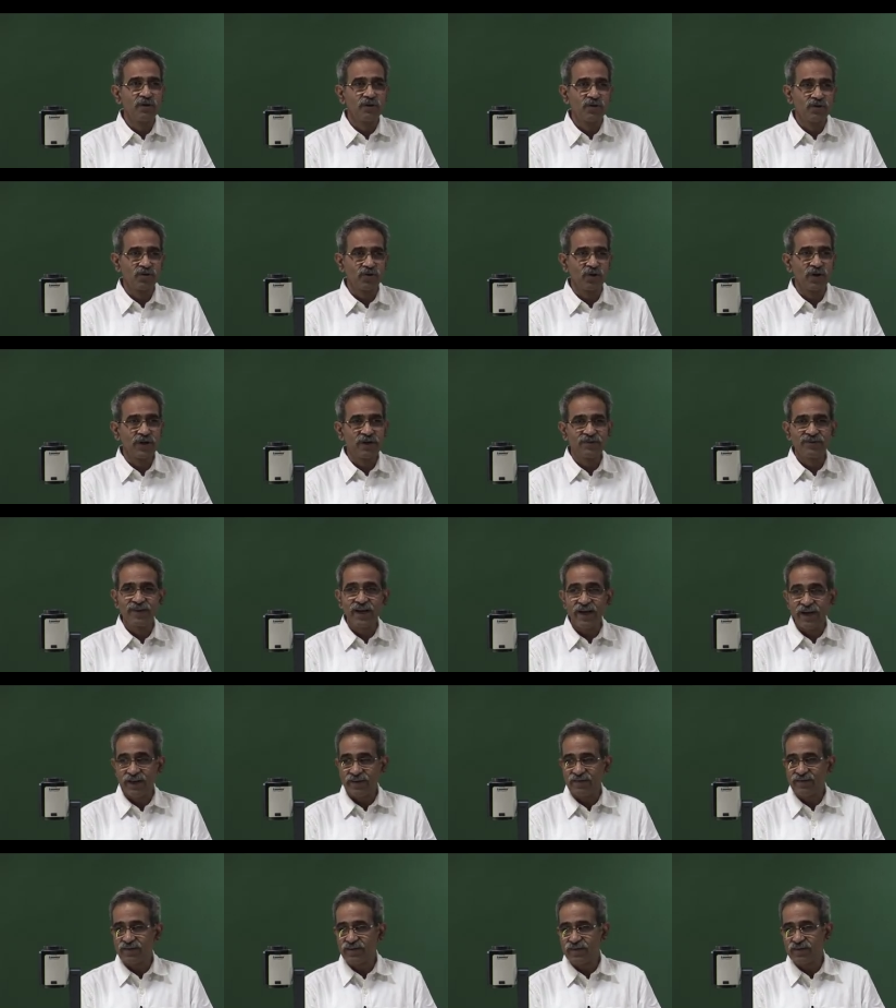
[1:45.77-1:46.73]
So it
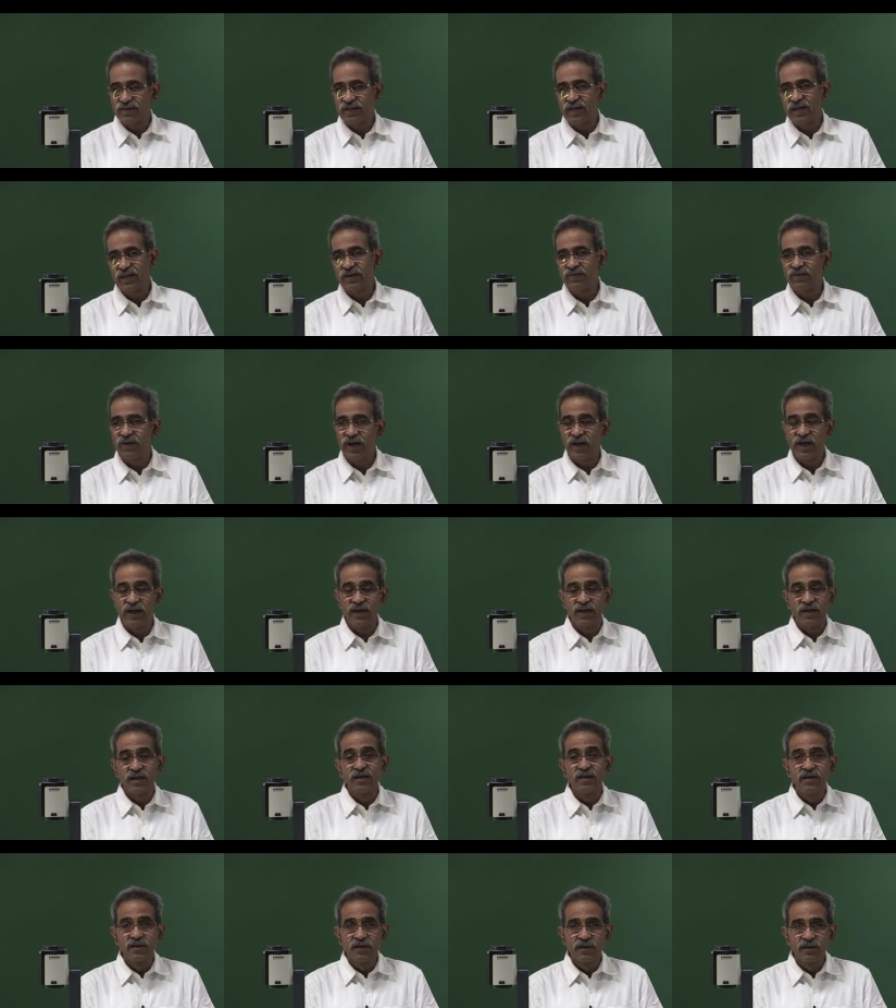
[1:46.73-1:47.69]
says that if a
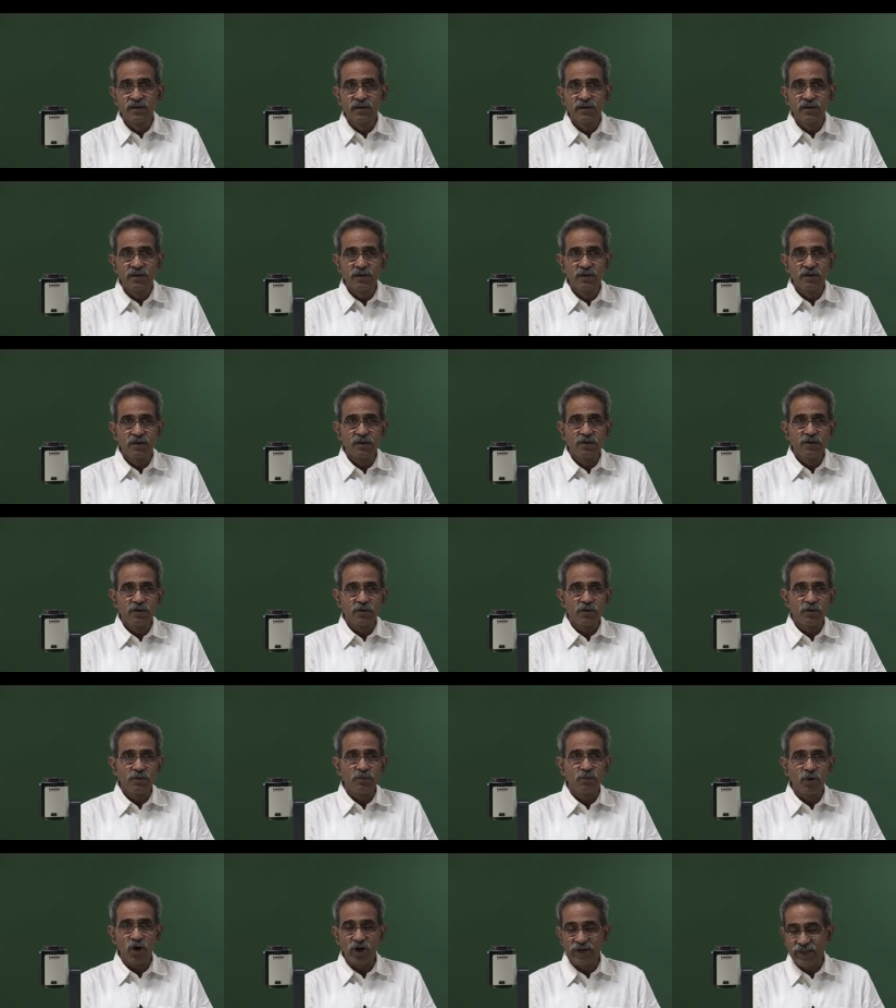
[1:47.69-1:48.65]

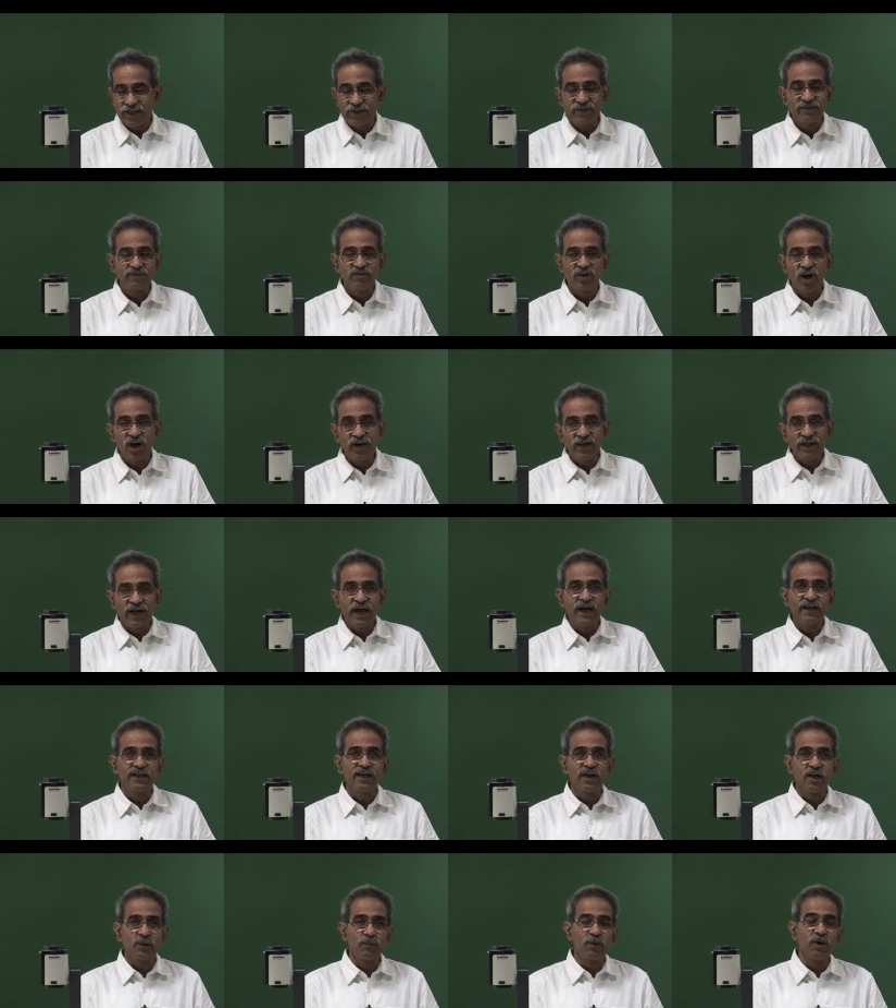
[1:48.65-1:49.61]
body is not
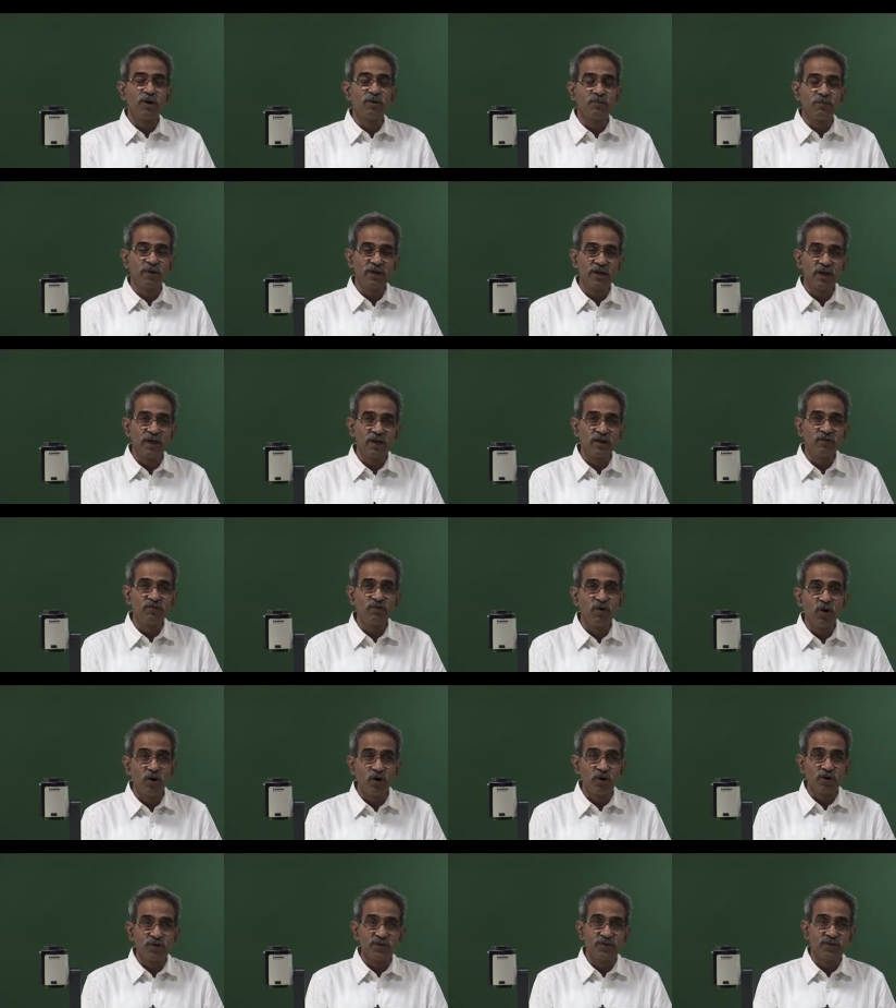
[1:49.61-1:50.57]
acted upon by any
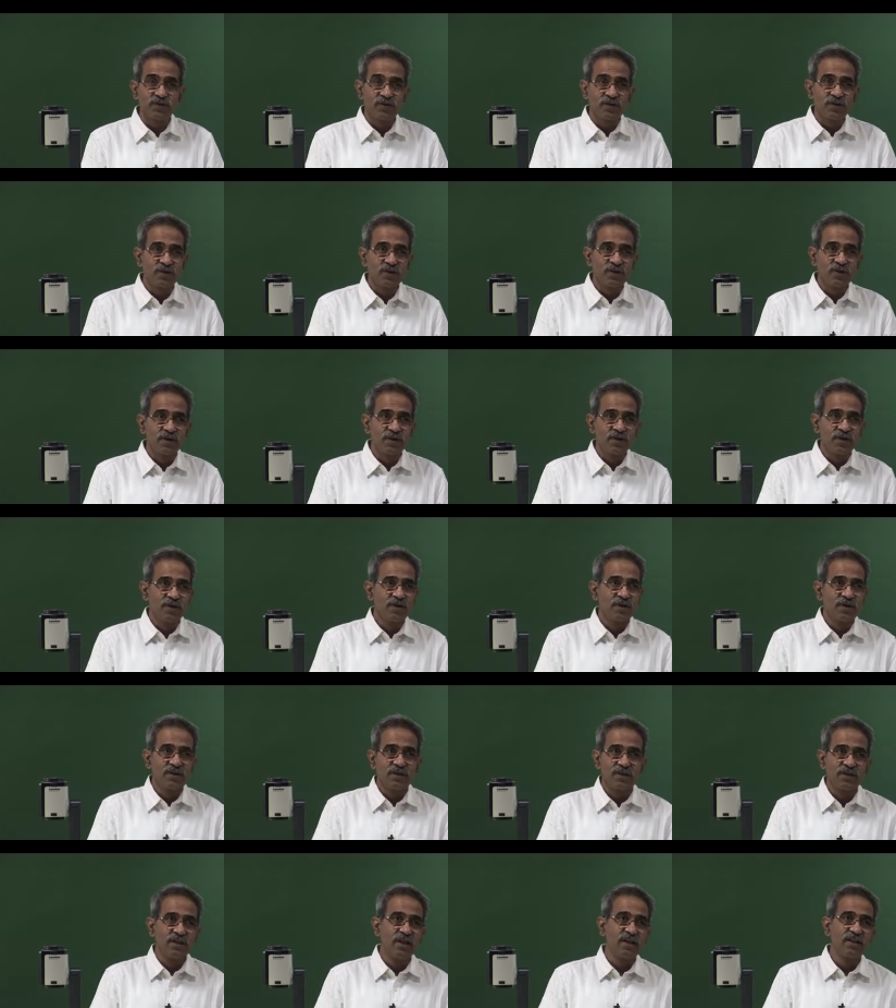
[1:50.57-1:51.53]
force,
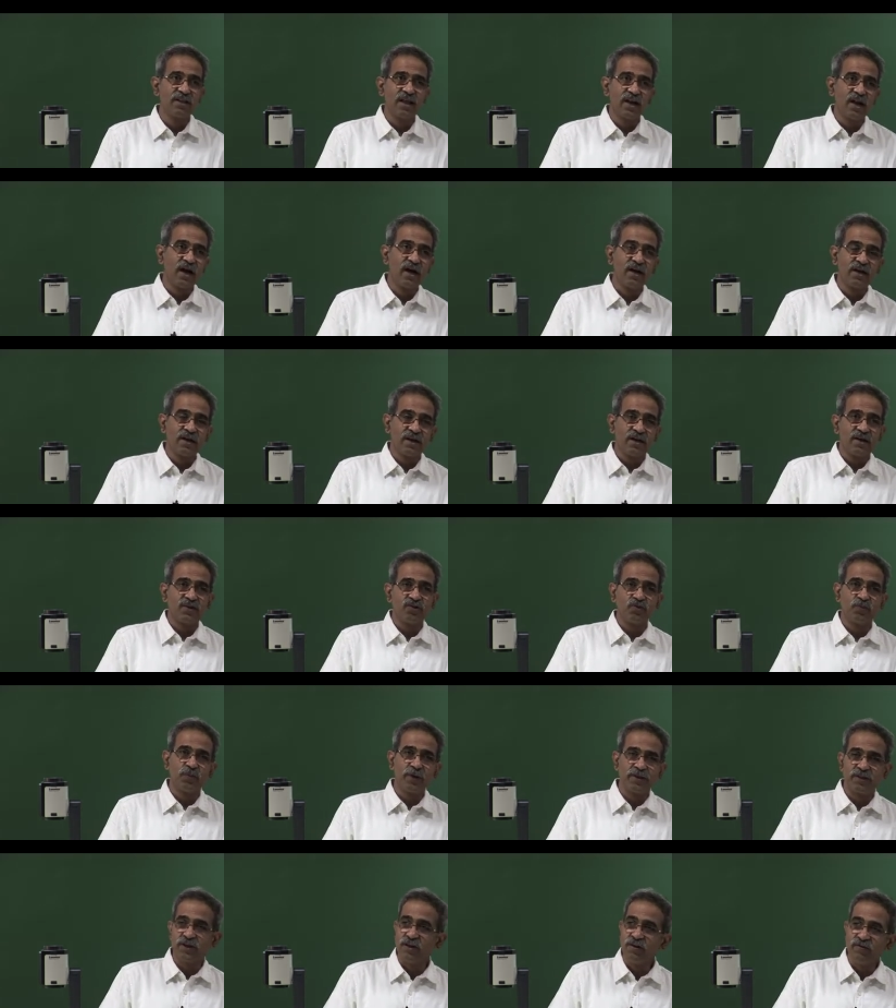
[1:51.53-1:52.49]
then there are
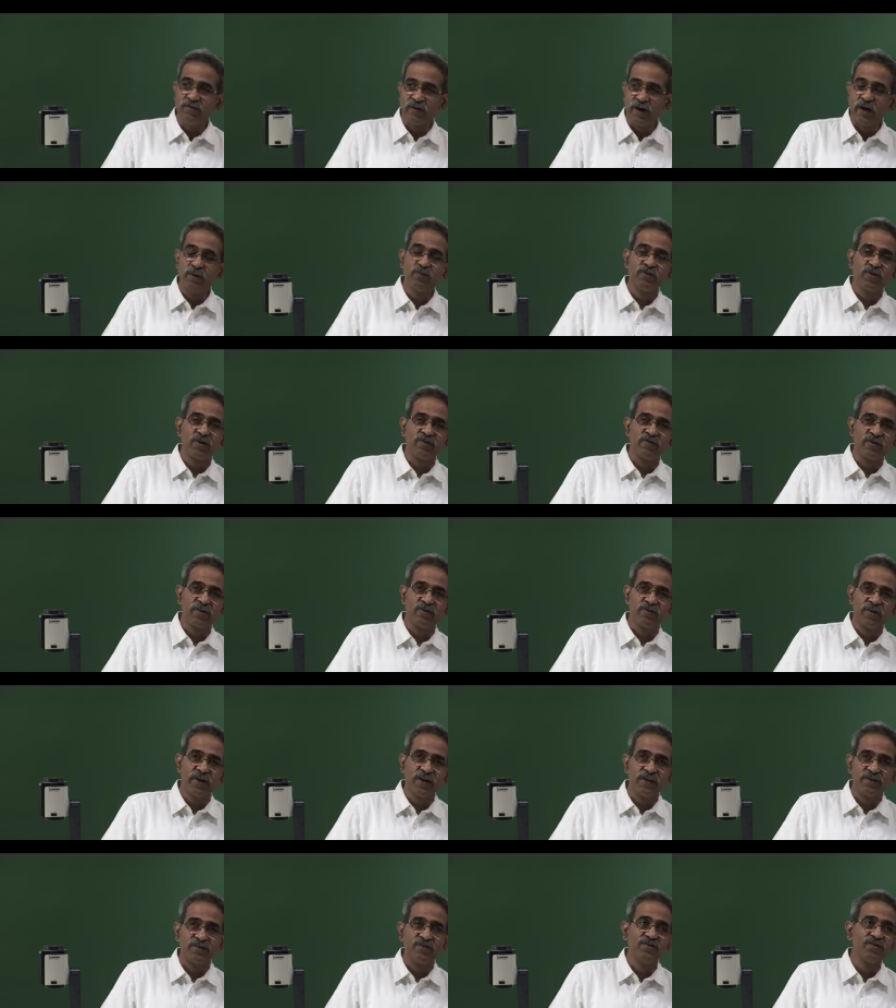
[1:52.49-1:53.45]
special frames of
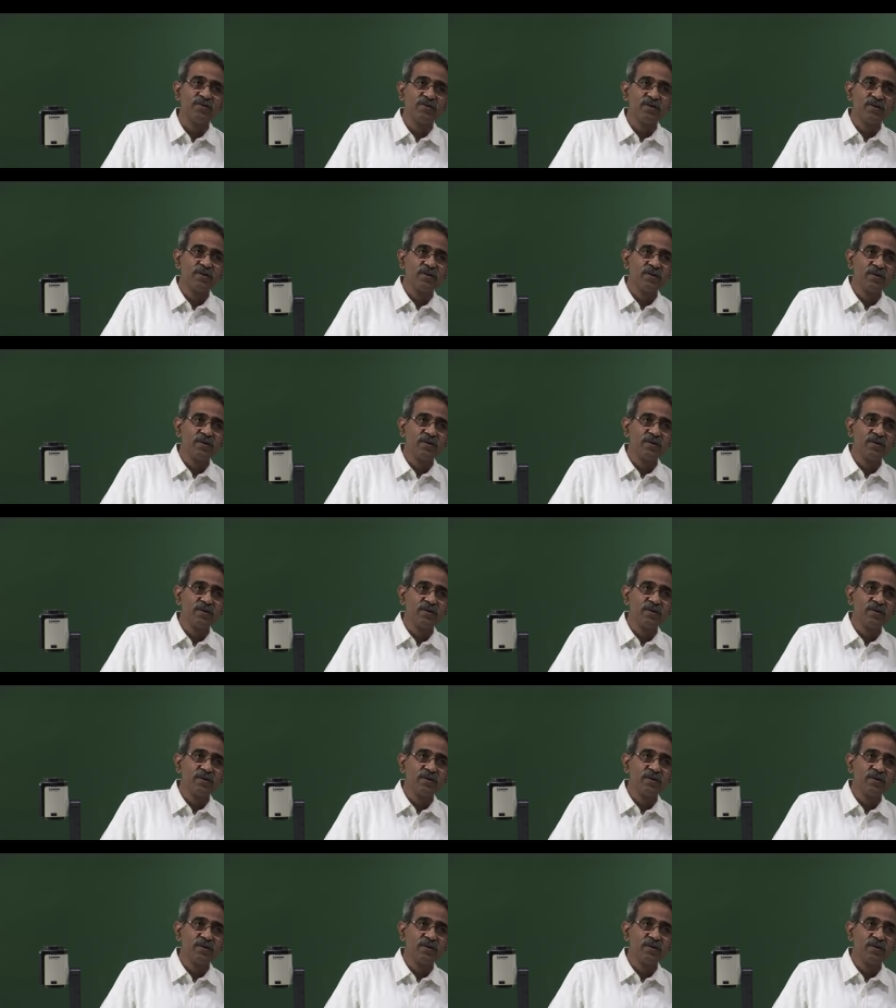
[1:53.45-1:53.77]
reference